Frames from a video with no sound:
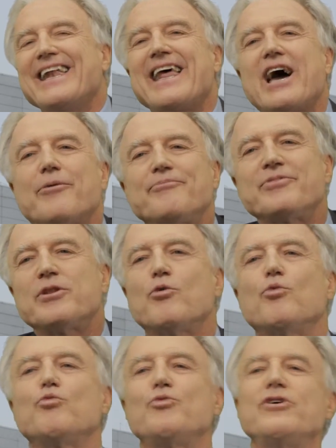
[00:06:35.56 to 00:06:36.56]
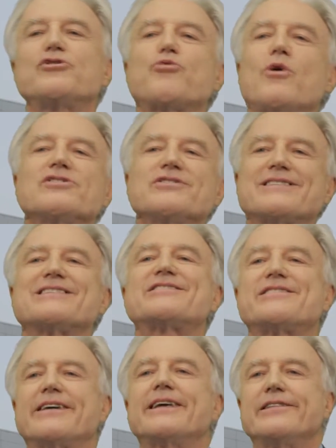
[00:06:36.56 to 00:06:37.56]
Now, this wasn't a
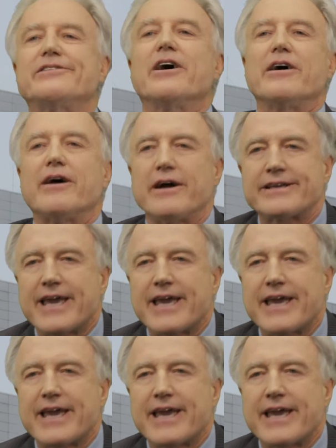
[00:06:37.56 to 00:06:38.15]
study done on